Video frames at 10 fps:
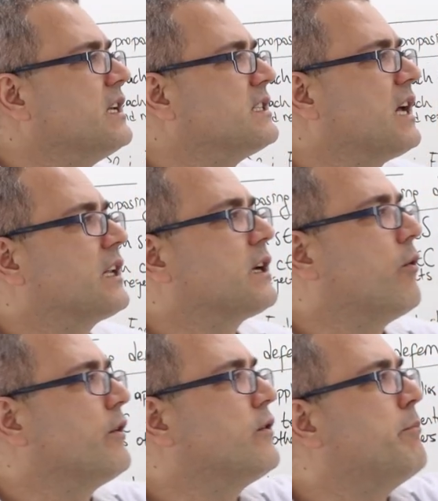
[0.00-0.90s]
is not
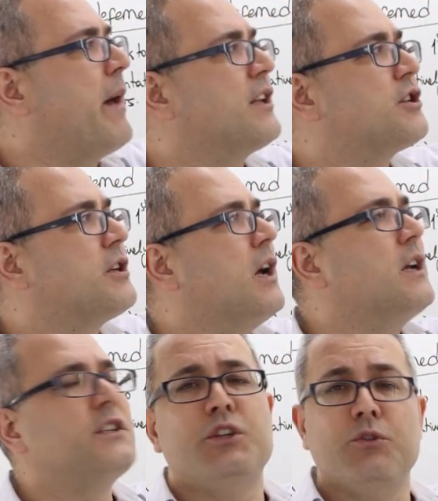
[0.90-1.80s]
going to match
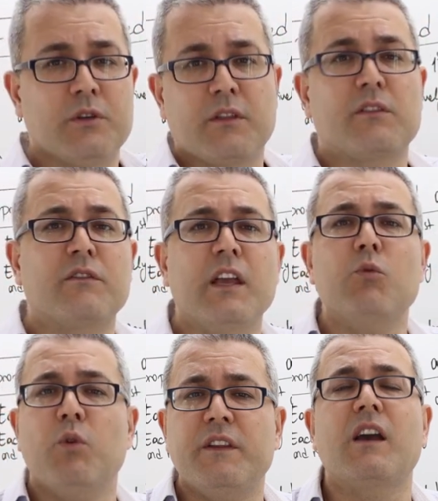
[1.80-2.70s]
student
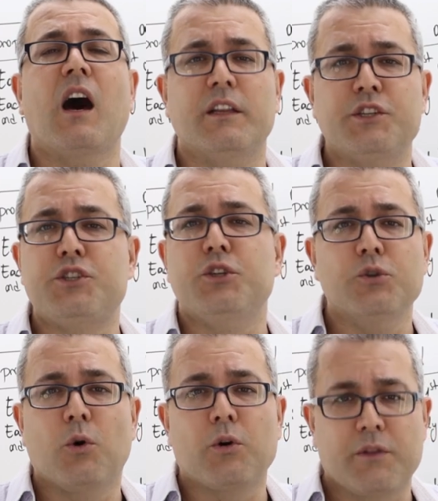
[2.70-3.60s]
3 with college
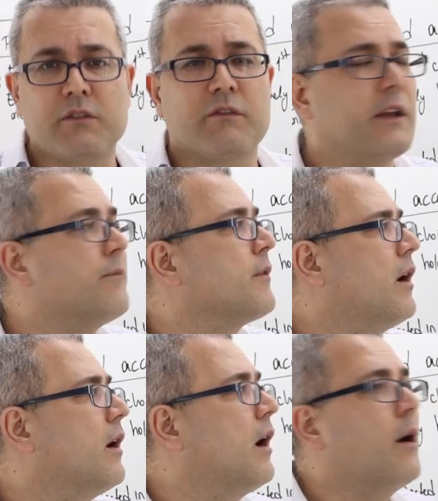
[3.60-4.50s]
2 or 3.
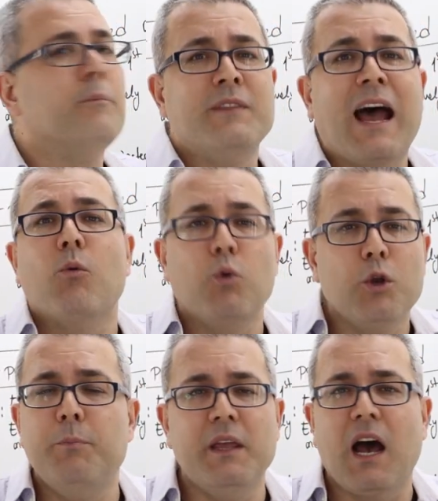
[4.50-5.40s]
Uh, that
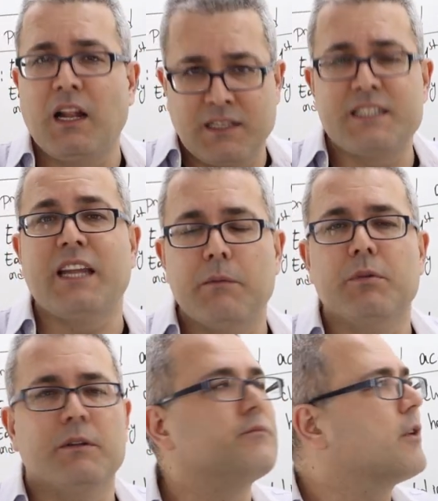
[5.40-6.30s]
would be
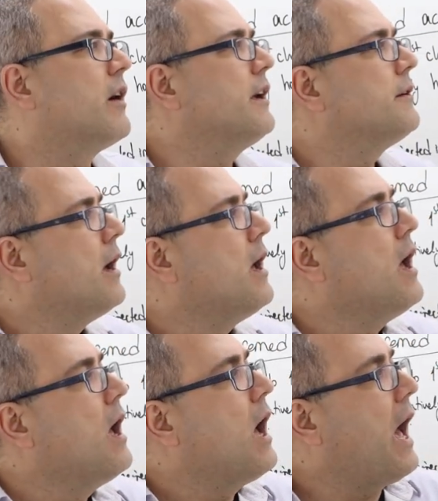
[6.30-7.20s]
unstable, all right?
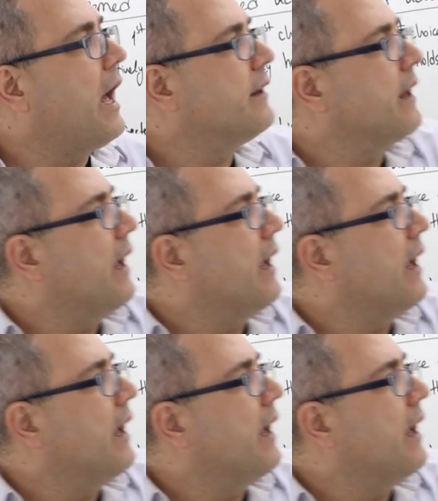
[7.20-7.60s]
And,